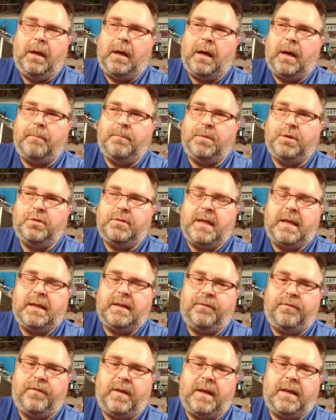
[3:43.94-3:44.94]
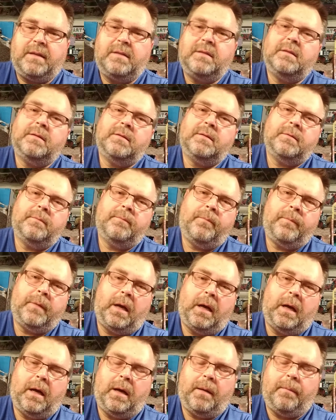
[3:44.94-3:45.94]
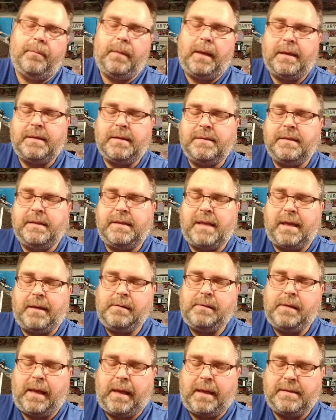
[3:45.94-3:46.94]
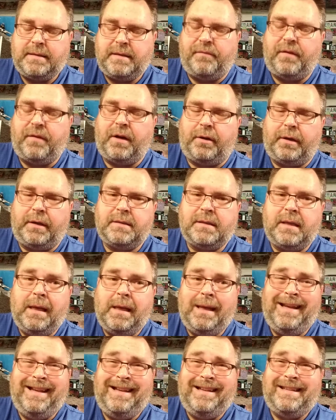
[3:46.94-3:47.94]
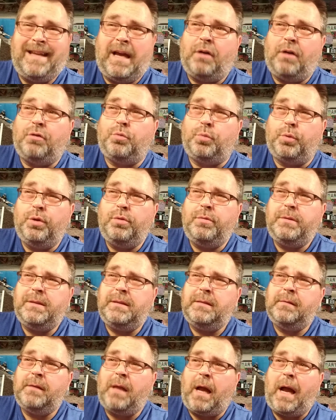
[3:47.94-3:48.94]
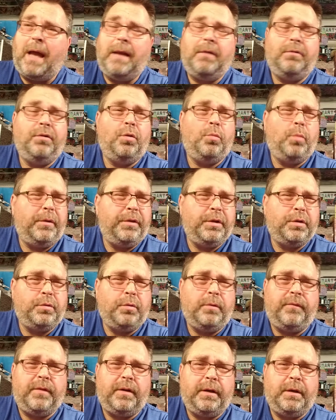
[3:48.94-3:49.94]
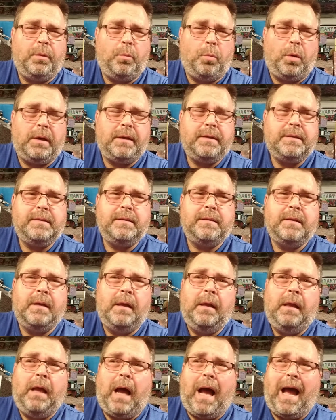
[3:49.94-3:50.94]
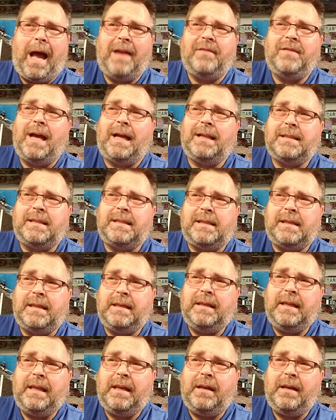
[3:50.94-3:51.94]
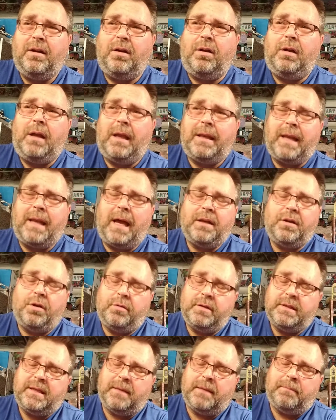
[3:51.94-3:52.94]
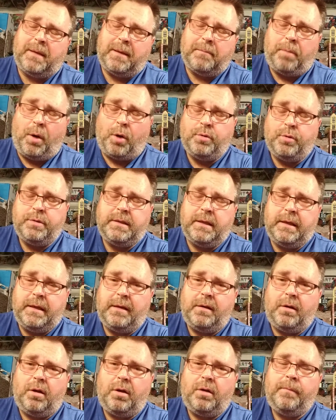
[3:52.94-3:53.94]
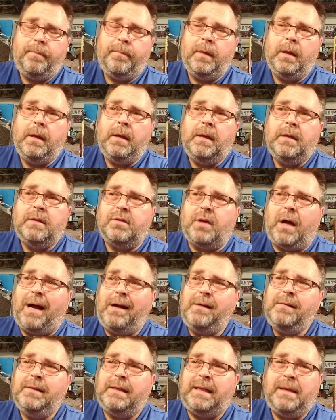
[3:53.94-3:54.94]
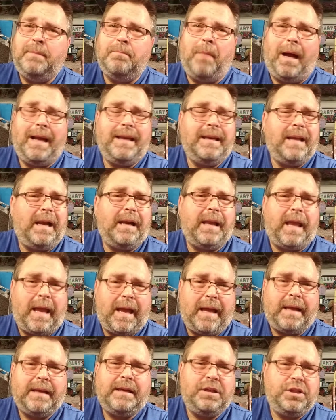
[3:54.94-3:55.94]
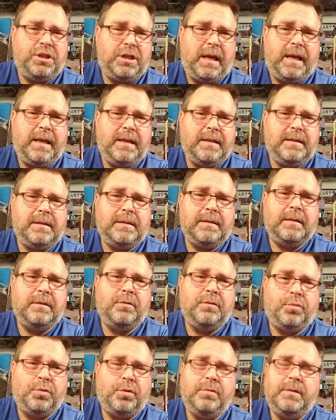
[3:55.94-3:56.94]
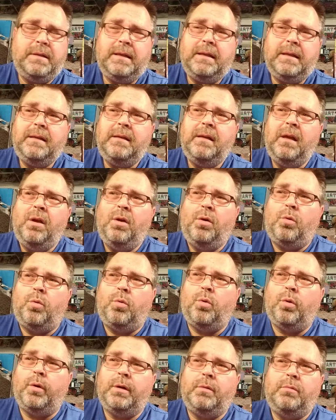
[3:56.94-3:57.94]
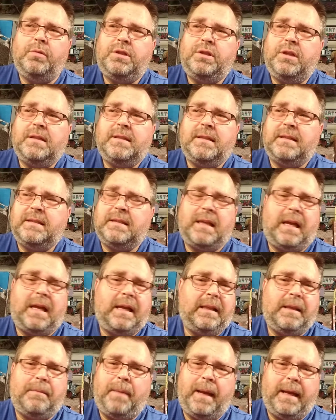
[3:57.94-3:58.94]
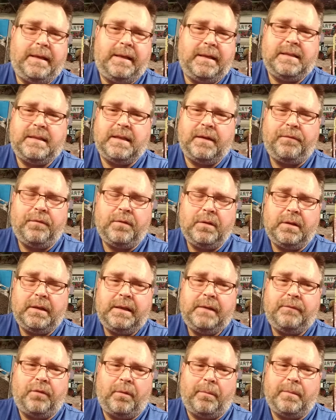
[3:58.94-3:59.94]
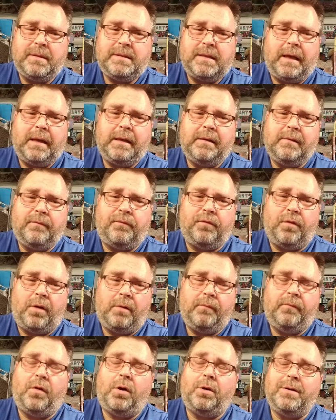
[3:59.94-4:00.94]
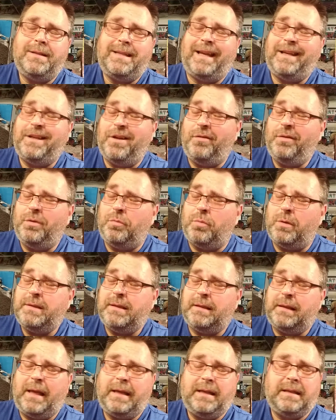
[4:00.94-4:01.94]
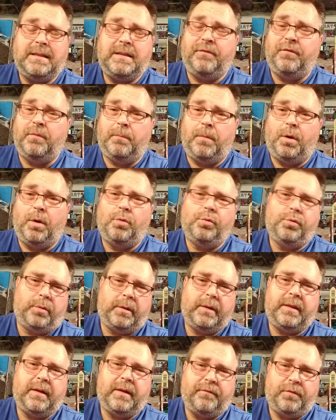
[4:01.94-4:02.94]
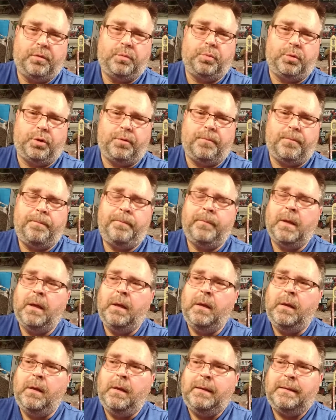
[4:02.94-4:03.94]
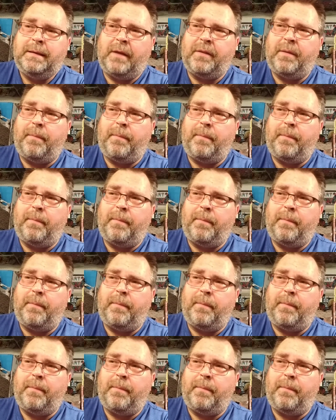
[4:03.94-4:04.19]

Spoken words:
mutated face as the variant. Now Groot, I don't know what the Groot variant was. I'd not seen it at all. I had not noticed it being posted at all. So he might not have had a Chase, Groot did, or it was just a slightly painted differently. Far as I know, it wasn't like a different mold or anything for Groot. Now the